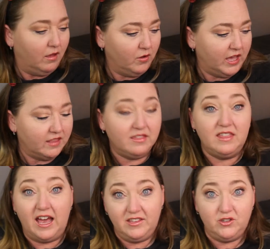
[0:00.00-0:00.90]
Okay,
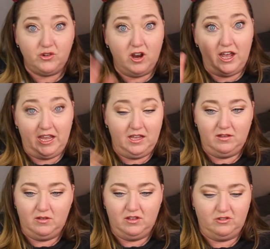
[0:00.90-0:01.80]
that's dry.
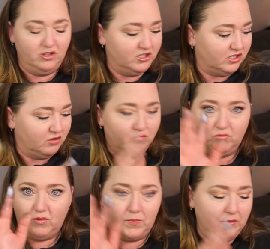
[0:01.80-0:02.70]
Just
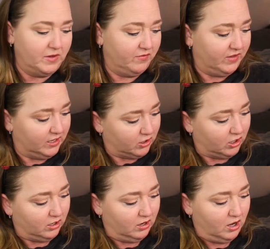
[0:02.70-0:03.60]
rubbing my
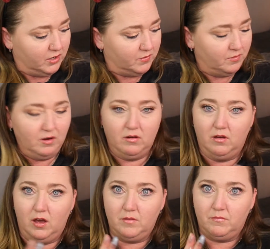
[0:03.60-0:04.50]
finger on
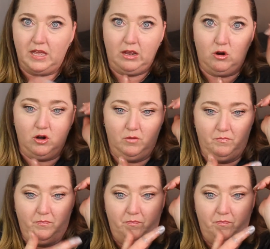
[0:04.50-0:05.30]
my arm.